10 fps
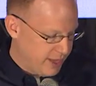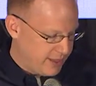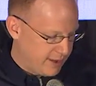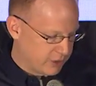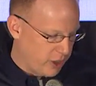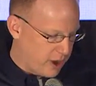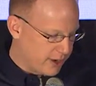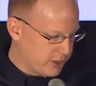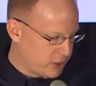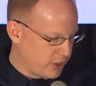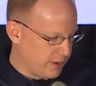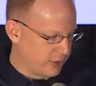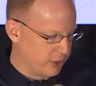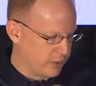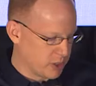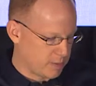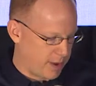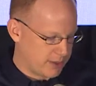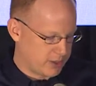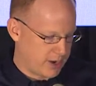They have a long history of early
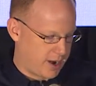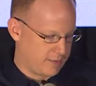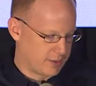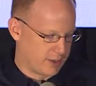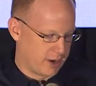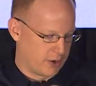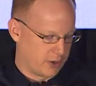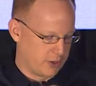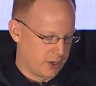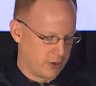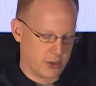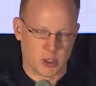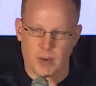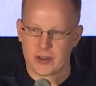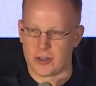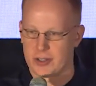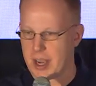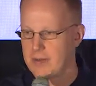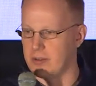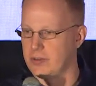response times, early sponsors in
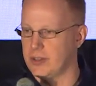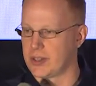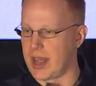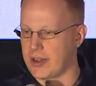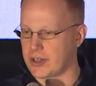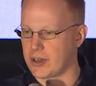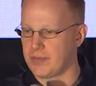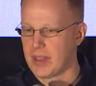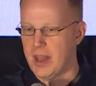times of disaster.